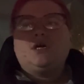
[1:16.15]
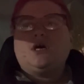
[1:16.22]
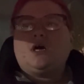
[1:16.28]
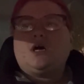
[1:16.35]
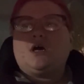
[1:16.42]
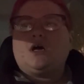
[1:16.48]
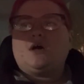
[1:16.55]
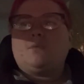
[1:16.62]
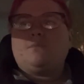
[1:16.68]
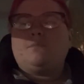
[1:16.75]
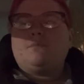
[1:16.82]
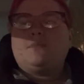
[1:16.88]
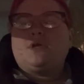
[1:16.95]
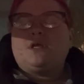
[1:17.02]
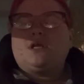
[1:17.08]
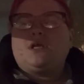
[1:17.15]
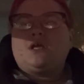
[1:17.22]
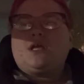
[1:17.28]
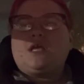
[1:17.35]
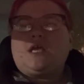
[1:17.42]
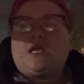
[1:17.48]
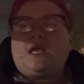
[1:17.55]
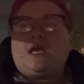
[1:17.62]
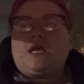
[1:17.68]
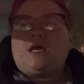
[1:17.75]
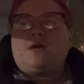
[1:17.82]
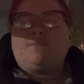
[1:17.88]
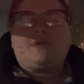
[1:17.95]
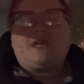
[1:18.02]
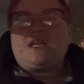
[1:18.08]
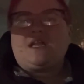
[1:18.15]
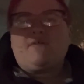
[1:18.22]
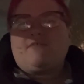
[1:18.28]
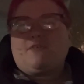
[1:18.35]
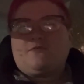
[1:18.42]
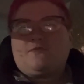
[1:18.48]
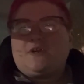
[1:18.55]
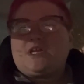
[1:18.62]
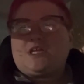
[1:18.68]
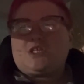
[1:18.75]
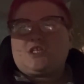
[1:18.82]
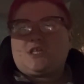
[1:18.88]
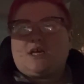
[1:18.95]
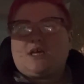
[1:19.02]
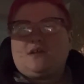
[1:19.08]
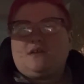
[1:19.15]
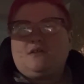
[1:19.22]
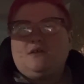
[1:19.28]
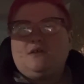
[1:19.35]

Um, and, but I never finished it.